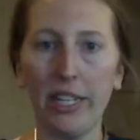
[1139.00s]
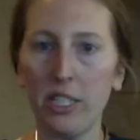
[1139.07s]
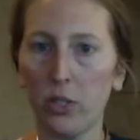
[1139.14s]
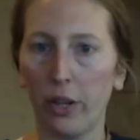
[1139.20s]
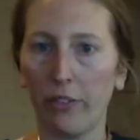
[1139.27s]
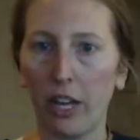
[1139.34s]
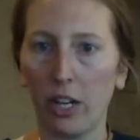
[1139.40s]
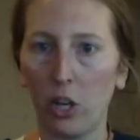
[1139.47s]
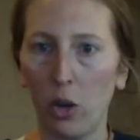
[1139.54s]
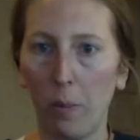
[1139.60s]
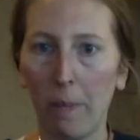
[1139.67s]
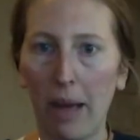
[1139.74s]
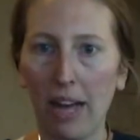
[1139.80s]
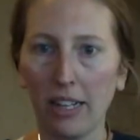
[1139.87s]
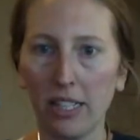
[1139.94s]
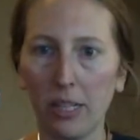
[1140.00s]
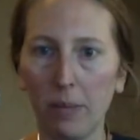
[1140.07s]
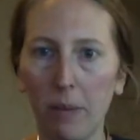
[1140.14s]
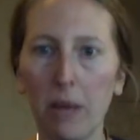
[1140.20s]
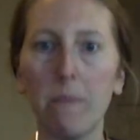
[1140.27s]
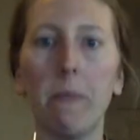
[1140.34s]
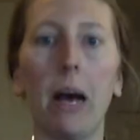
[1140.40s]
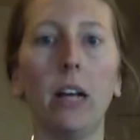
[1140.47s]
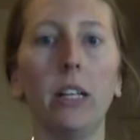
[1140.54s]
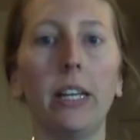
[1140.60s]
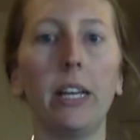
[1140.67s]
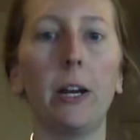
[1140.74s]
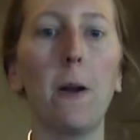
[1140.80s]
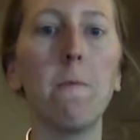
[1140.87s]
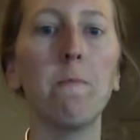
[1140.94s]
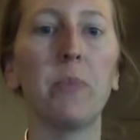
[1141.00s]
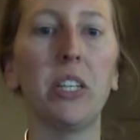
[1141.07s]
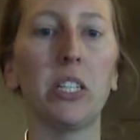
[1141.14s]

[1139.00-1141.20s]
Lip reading: so I've got to go back to my bell here, the